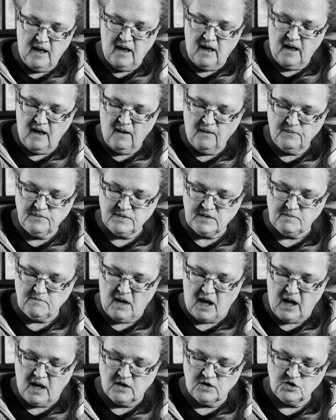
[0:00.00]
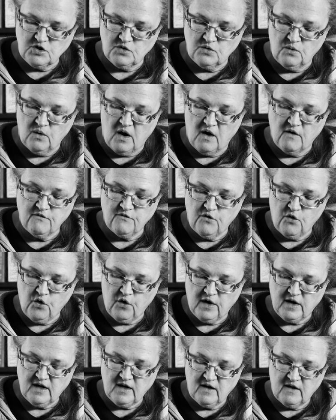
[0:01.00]
helps man to
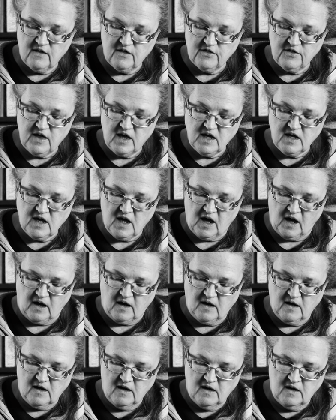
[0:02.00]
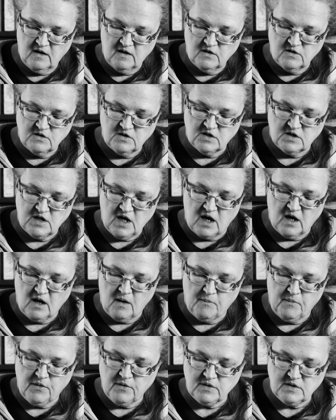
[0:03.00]
avoid thinking to take
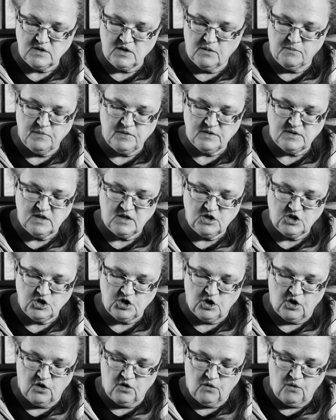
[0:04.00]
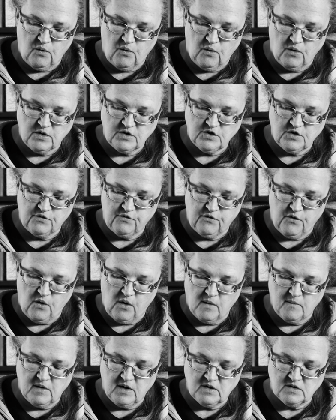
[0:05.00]
a personal position, or to
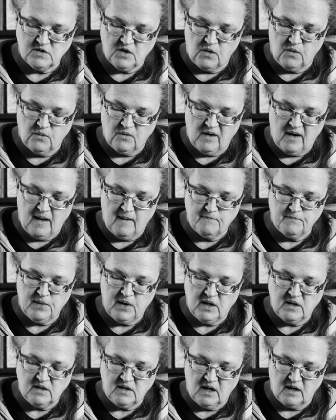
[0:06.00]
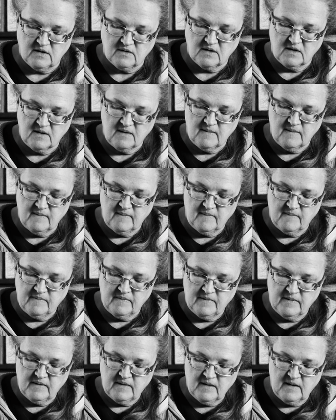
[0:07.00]
form his own opinion.
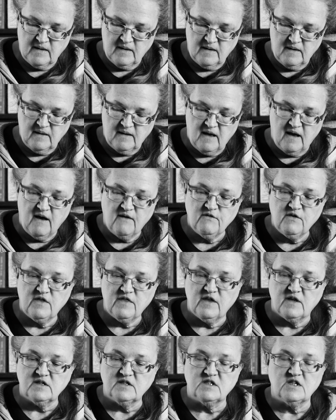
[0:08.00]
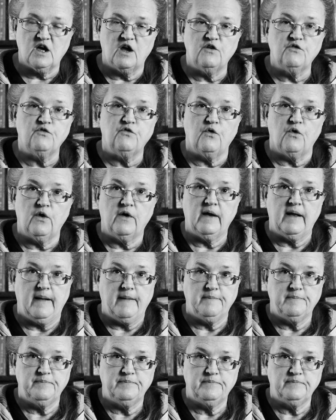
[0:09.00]
Everything's done for
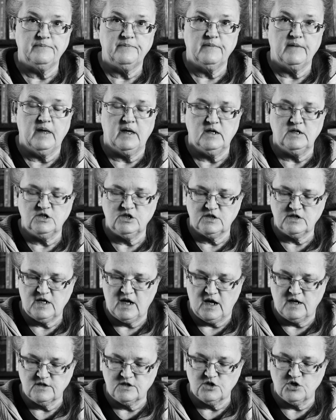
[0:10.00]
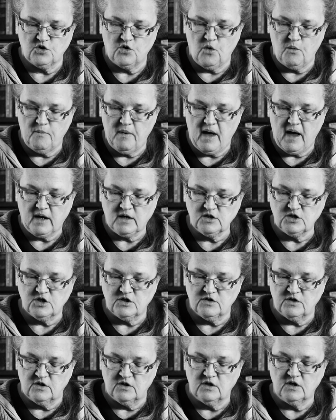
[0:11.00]
him. He just has to go back
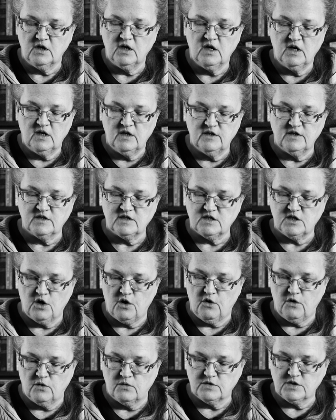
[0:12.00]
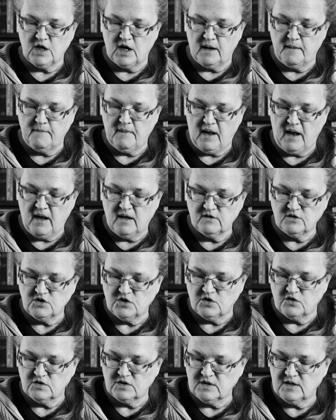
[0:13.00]
to the, the stereotype
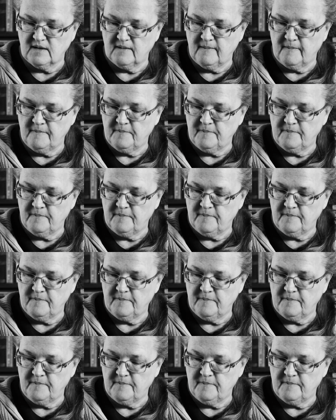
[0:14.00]
answers.